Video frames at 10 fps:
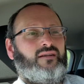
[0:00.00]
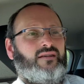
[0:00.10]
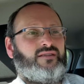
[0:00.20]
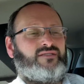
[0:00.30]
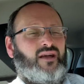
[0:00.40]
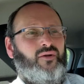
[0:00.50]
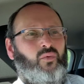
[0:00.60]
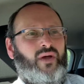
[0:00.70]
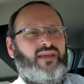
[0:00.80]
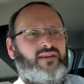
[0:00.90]
So,
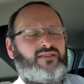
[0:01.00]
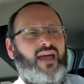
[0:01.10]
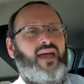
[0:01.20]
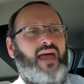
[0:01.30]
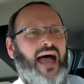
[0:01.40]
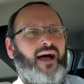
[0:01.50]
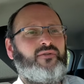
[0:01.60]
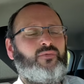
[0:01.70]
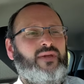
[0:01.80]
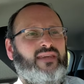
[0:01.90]
week 10. How
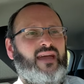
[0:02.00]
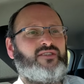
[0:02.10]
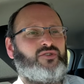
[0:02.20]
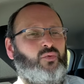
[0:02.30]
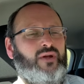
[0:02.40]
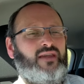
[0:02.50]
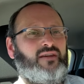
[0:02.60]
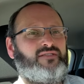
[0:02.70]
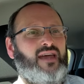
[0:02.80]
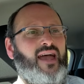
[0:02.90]
did we get to week
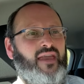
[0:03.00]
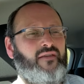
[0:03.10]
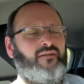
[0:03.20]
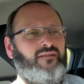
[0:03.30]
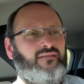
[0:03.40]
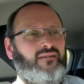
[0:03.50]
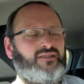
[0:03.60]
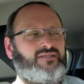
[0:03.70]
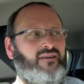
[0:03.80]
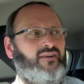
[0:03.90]
10? I
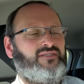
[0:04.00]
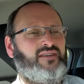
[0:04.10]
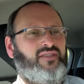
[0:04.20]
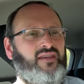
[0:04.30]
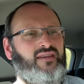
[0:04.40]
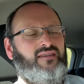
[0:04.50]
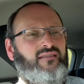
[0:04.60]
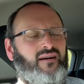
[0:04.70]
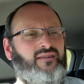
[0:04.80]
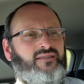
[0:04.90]
started the
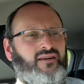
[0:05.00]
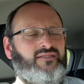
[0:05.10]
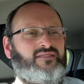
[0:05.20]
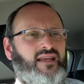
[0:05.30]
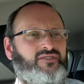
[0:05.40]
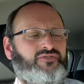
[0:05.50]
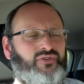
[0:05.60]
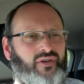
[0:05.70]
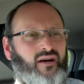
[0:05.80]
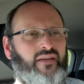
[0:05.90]
line dance lessons
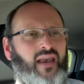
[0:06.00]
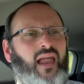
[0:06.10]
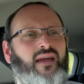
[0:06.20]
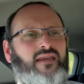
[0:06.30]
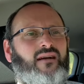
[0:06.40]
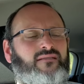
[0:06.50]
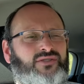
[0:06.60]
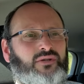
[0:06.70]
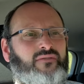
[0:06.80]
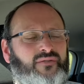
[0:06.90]
online later, I
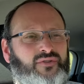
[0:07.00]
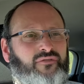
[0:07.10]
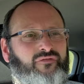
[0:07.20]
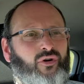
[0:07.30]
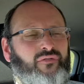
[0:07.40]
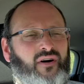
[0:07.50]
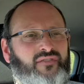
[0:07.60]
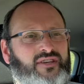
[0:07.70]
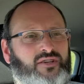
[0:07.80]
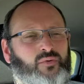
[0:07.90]
was good 4,
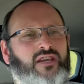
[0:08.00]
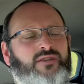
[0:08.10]
5, 6 weeks